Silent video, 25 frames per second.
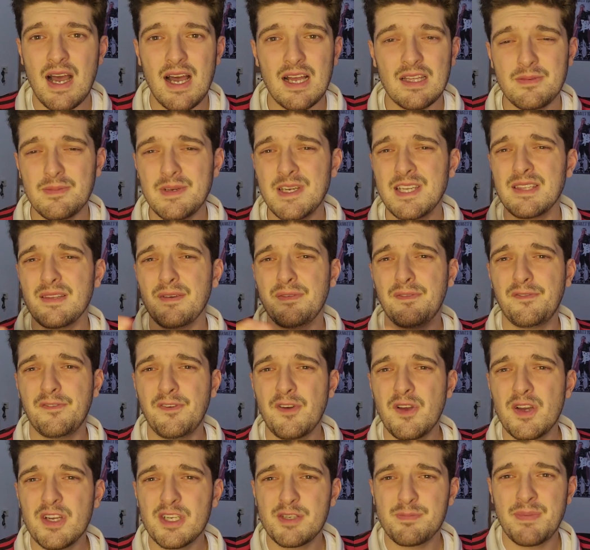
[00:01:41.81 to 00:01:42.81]
And I mean, the
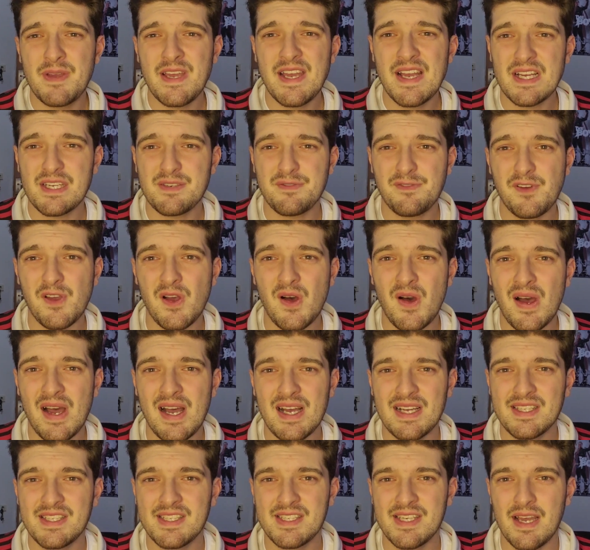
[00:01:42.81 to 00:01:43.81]
first PSVR
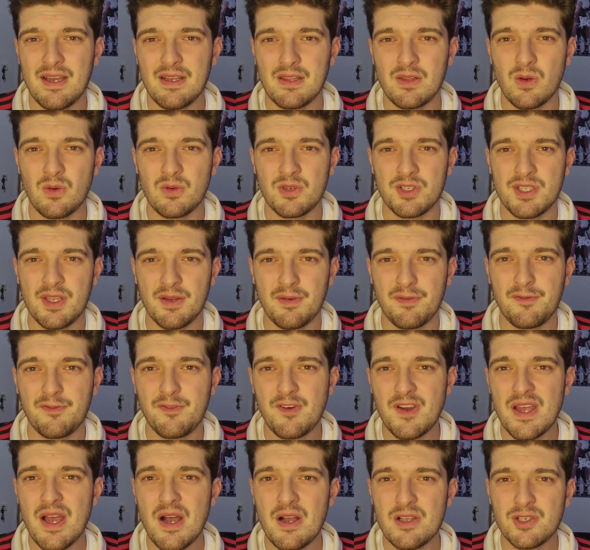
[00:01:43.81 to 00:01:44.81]
headset launched at
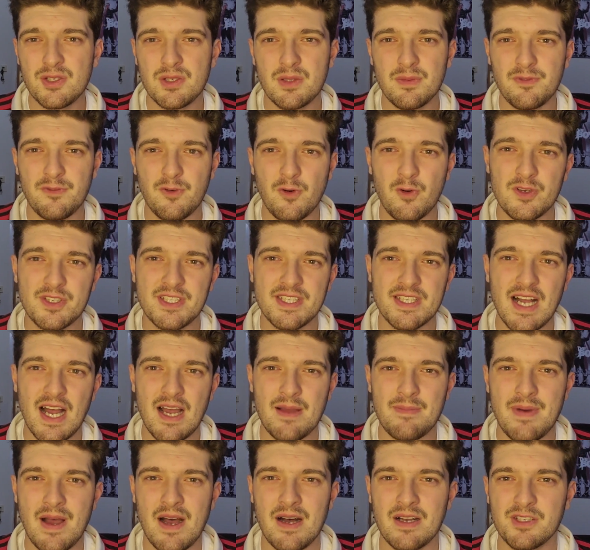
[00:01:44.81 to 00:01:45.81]

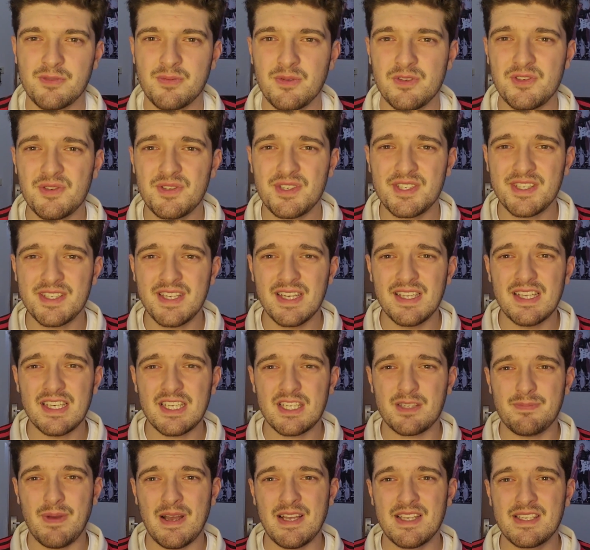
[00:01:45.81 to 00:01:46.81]
£349, which was still
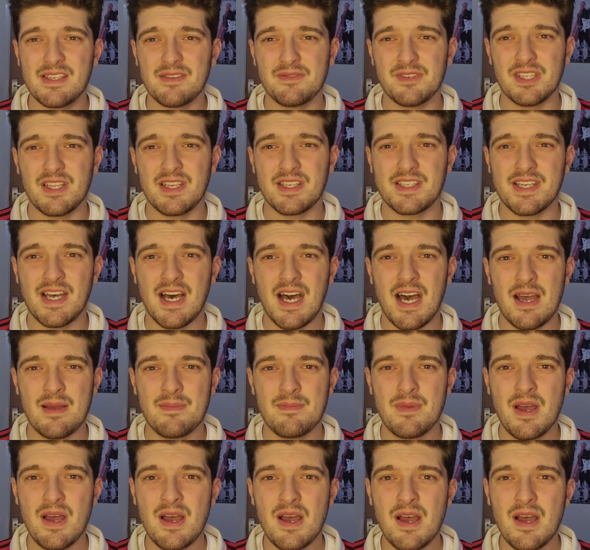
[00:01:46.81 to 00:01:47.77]
expensive at the time.